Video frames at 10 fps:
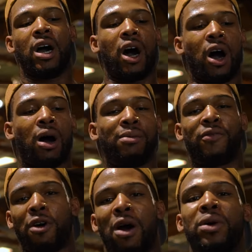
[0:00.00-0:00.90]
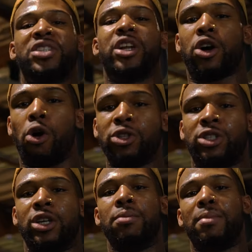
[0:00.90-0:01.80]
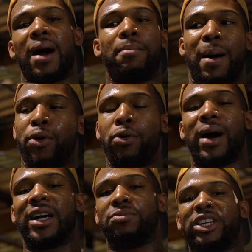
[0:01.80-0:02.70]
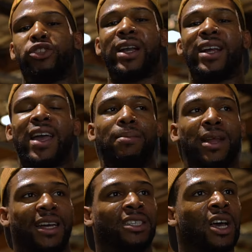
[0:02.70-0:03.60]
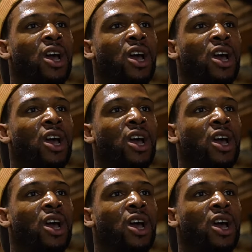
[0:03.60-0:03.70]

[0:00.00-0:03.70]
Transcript: before I went to the Colts, my training camp days